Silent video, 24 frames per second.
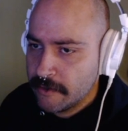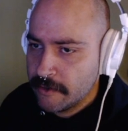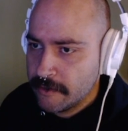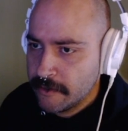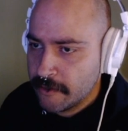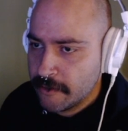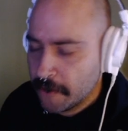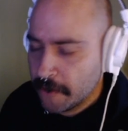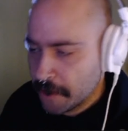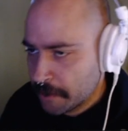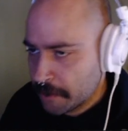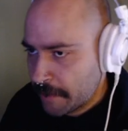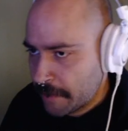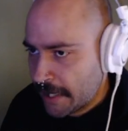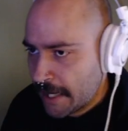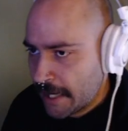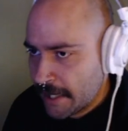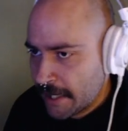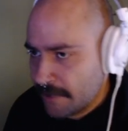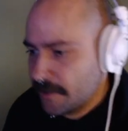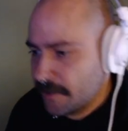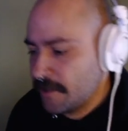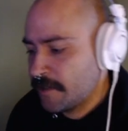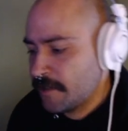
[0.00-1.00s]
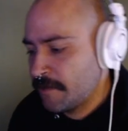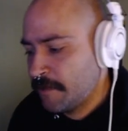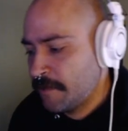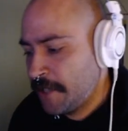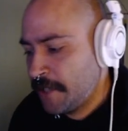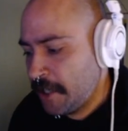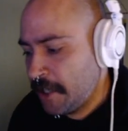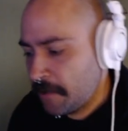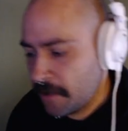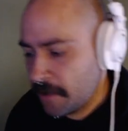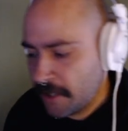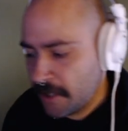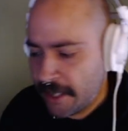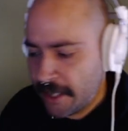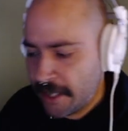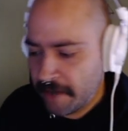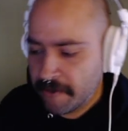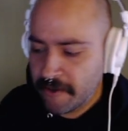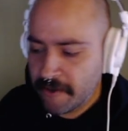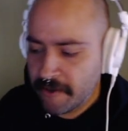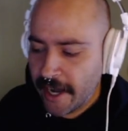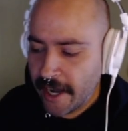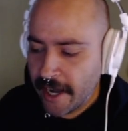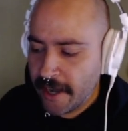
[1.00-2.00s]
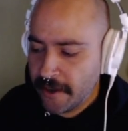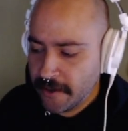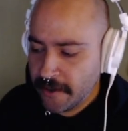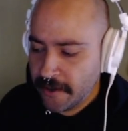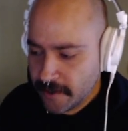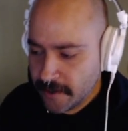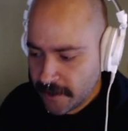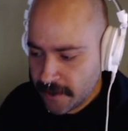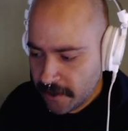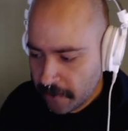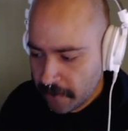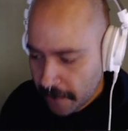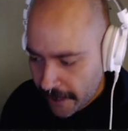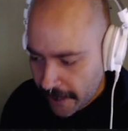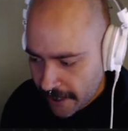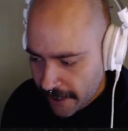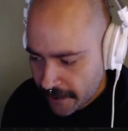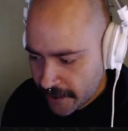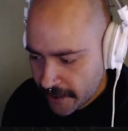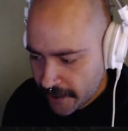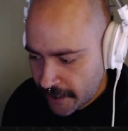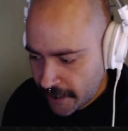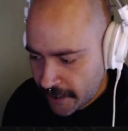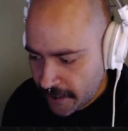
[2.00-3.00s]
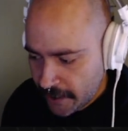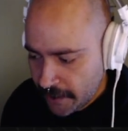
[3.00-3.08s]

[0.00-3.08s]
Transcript: folder paths, manipulating files in a way that